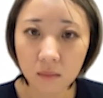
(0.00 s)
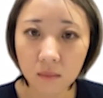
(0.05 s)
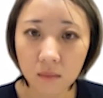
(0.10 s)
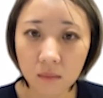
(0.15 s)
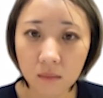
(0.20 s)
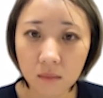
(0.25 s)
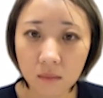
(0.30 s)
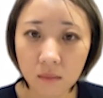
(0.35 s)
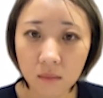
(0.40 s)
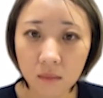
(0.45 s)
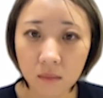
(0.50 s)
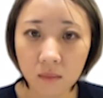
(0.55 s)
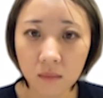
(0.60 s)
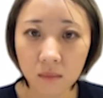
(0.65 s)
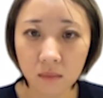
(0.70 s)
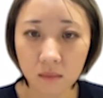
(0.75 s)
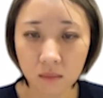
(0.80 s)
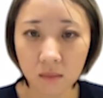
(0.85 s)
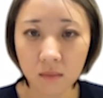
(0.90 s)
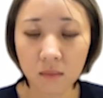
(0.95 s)

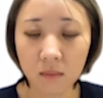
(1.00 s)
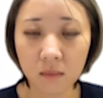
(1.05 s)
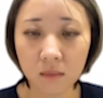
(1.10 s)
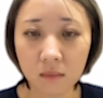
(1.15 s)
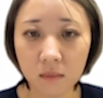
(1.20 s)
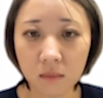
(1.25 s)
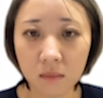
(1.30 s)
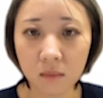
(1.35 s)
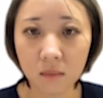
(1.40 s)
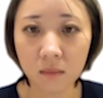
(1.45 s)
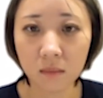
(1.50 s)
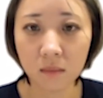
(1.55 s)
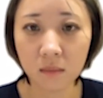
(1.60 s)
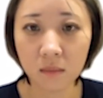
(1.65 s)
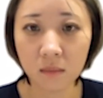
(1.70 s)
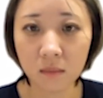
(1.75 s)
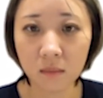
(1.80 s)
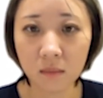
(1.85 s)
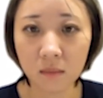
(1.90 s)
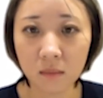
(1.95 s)

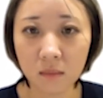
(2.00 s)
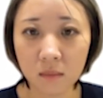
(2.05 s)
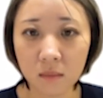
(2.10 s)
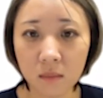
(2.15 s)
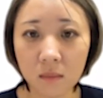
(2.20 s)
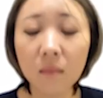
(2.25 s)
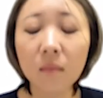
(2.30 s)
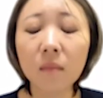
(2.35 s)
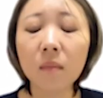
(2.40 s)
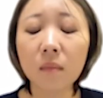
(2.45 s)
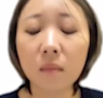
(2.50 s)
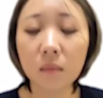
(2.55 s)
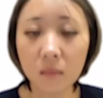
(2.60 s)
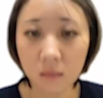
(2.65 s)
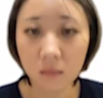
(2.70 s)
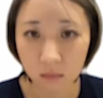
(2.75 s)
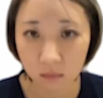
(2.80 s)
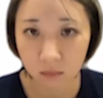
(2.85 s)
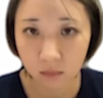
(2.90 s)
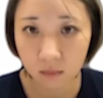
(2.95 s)

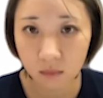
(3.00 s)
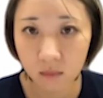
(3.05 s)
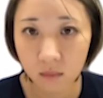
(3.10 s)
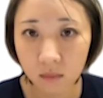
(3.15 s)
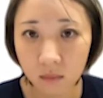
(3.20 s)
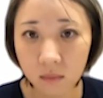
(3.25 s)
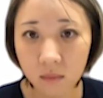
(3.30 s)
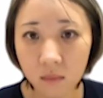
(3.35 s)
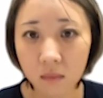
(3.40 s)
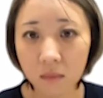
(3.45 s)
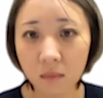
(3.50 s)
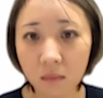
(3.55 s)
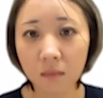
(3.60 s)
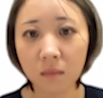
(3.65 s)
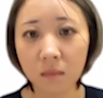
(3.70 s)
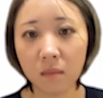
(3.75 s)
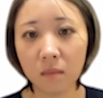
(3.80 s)
This person isn't speaking.